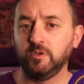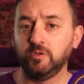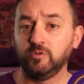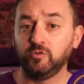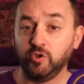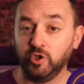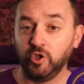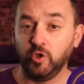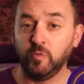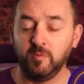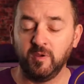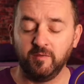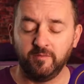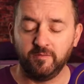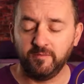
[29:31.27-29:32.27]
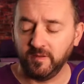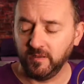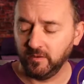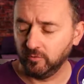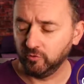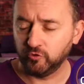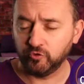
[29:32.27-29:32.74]
to you it may
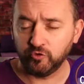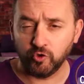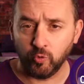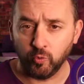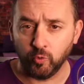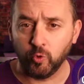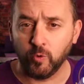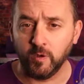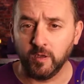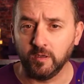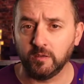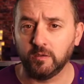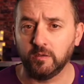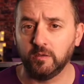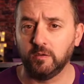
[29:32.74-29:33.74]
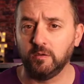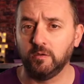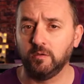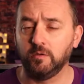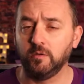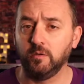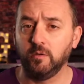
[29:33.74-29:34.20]
feel so quick,
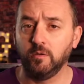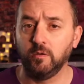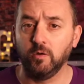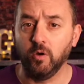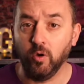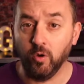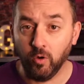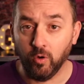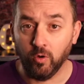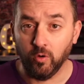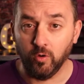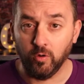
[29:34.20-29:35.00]
or